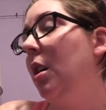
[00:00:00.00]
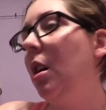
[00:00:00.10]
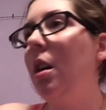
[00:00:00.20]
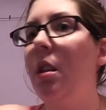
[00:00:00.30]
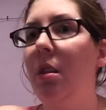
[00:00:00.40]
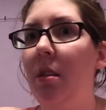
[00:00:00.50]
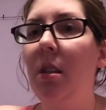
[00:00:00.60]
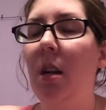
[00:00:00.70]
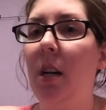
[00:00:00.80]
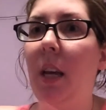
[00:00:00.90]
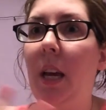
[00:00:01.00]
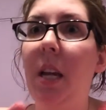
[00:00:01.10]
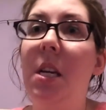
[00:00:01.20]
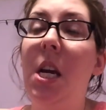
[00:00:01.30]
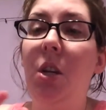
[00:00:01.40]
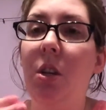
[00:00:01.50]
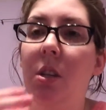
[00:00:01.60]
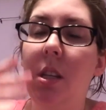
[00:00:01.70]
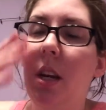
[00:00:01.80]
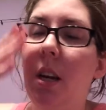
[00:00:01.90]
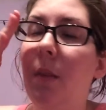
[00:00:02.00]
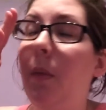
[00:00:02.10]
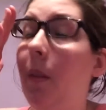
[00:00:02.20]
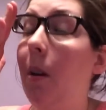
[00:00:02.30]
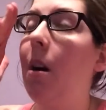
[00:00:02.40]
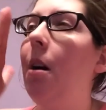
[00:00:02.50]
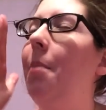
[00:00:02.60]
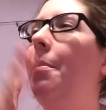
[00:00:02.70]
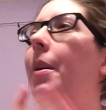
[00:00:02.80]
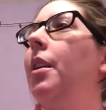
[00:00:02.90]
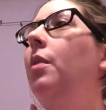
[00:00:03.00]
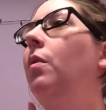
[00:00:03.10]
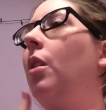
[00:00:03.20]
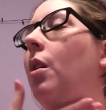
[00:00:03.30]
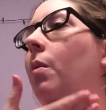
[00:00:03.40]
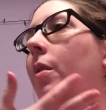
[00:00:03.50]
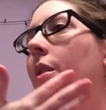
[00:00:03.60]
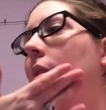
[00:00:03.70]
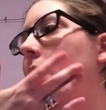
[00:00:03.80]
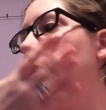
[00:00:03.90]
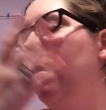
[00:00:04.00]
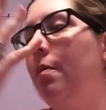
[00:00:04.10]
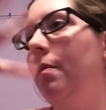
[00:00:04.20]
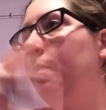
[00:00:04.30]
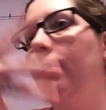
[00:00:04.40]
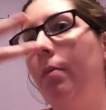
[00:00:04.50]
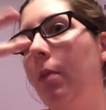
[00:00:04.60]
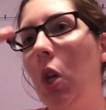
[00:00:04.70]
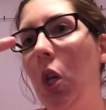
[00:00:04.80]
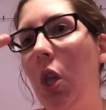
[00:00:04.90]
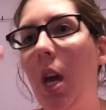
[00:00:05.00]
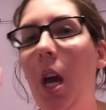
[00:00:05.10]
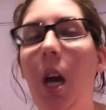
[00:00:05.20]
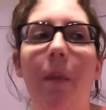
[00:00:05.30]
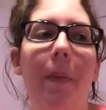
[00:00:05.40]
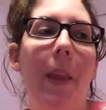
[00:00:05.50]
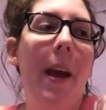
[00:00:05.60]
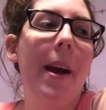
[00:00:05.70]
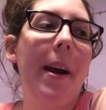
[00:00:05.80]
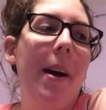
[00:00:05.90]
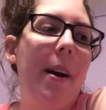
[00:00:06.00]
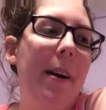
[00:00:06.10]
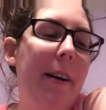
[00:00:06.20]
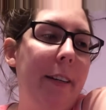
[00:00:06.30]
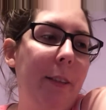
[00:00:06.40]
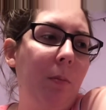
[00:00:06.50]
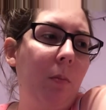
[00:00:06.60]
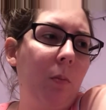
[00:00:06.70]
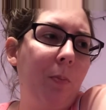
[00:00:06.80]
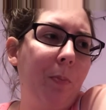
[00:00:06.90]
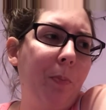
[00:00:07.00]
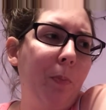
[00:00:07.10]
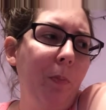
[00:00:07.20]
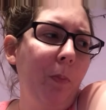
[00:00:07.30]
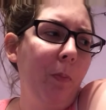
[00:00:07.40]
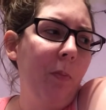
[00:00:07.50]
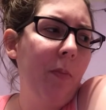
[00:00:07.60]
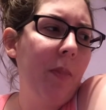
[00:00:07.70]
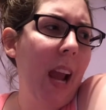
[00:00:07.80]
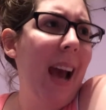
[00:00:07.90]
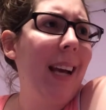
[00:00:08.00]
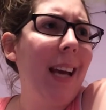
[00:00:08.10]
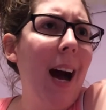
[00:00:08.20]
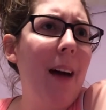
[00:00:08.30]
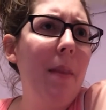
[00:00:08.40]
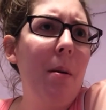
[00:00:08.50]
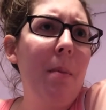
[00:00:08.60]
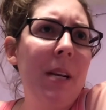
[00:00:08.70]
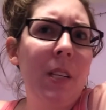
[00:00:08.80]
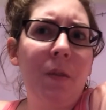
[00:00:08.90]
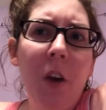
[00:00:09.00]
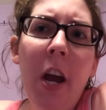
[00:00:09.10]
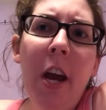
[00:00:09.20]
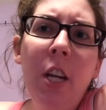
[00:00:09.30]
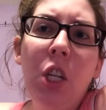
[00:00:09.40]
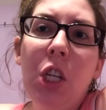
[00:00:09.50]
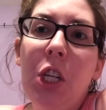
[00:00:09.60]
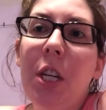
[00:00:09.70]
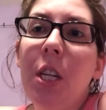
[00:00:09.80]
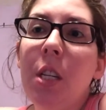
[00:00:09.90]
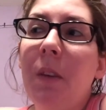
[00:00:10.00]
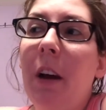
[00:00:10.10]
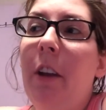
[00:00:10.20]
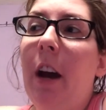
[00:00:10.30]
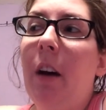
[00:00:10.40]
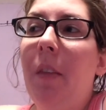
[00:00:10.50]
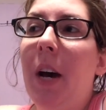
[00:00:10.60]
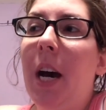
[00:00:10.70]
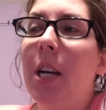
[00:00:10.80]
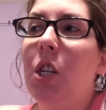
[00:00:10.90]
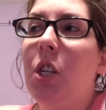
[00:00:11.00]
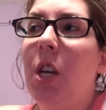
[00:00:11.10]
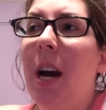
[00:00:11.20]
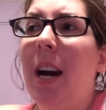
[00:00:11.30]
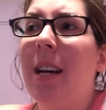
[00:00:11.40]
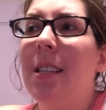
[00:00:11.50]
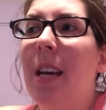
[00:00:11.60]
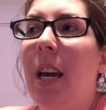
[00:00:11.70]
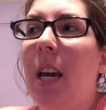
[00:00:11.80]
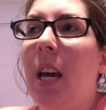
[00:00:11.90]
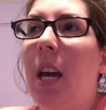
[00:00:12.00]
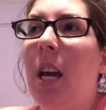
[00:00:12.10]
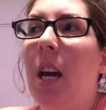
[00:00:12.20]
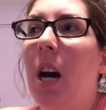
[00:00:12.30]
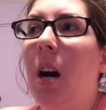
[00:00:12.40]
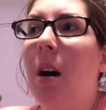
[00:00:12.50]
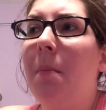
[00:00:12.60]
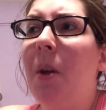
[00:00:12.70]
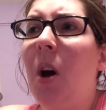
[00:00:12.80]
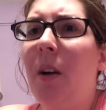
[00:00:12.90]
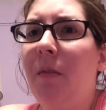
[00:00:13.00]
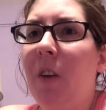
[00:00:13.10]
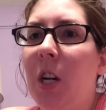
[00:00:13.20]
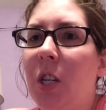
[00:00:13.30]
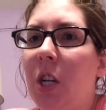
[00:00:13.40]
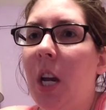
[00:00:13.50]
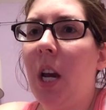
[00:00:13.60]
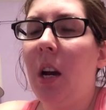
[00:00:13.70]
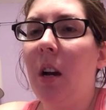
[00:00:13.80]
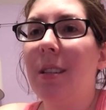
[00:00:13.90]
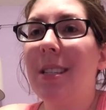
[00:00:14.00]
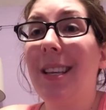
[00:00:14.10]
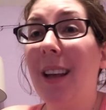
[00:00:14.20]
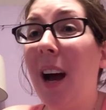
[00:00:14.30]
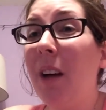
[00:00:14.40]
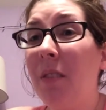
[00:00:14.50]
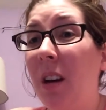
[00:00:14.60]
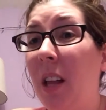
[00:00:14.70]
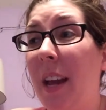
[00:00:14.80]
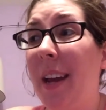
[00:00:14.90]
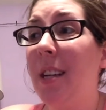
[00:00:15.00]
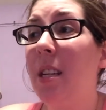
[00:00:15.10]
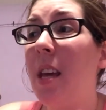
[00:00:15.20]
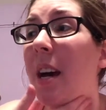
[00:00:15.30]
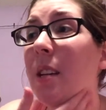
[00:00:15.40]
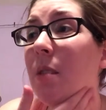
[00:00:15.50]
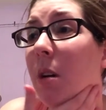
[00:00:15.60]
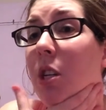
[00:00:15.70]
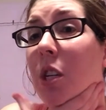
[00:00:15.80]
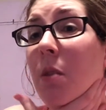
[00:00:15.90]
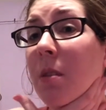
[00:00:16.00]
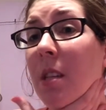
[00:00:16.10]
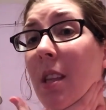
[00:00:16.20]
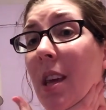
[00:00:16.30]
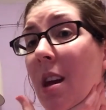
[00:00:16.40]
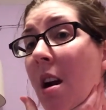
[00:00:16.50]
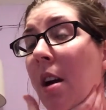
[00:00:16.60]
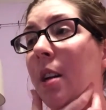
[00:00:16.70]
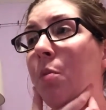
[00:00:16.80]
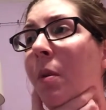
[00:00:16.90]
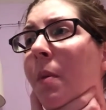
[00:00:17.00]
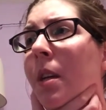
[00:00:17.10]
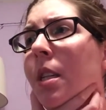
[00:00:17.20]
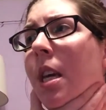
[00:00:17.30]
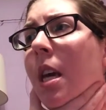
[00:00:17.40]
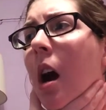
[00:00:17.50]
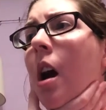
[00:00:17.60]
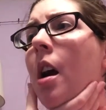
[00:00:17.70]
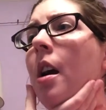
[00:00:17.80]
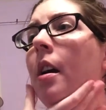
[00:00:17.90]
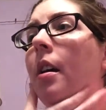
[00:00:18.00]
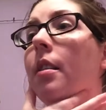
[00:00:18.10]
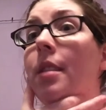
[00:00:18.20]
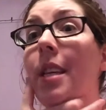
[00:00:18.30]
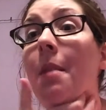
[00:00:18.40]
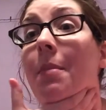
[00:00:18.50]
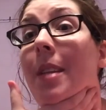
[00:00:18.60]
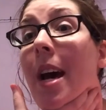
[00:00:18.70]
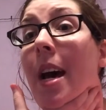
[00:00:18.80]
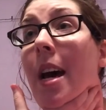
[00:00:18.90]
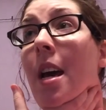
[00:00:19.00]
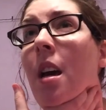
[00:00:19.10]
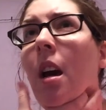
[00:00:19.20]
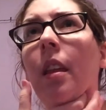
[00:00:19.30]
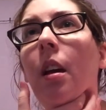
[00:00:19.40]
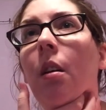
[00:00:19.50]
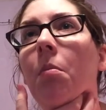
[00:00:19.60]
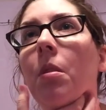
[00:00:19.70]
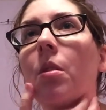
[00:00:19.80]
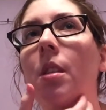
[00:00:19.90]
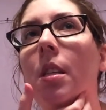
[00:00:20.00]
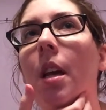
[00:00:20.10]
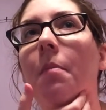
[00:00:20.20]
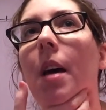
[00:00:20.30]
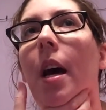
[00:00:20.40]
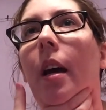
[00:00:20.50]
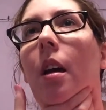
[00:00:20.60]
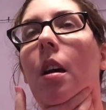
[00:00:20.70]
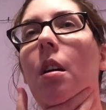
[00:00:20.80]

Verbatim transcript: not, not like contagious sick, um, but, you know, with this thing, um, yeah. And then my best friend, she just found out that she has a um, non-functioning saliva gland, and that's why she was in the E R, because we went to the E R same day, I think almost the same day,